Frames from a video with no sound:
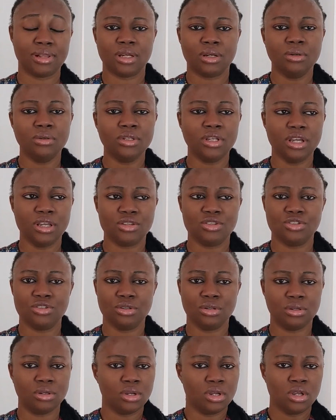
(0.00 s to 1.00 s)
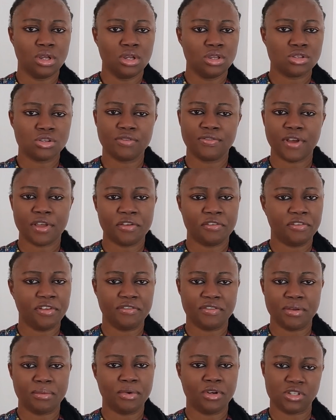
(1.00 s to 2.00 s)
Like, oh yeah, sure, so far you've
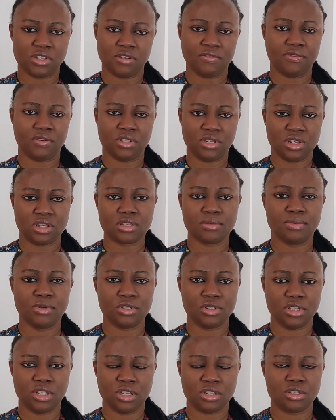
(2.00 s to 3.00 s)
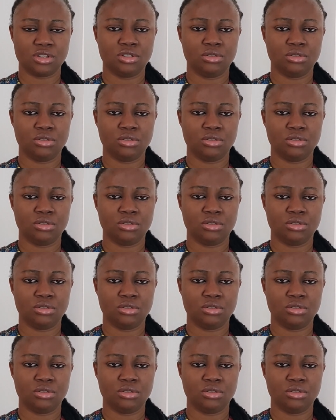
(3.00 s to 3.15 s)
lived in Malta for 6 months, yes,